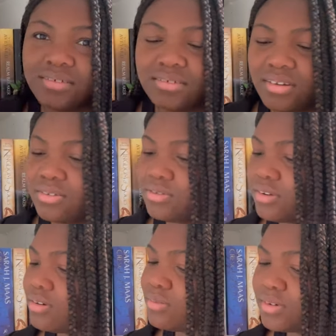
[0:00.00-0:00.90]
don't
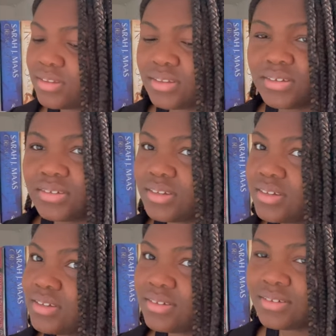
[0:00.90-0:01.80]
know what this
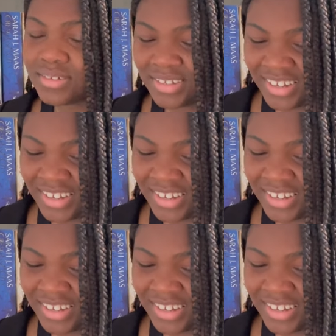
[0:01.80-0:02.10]
is.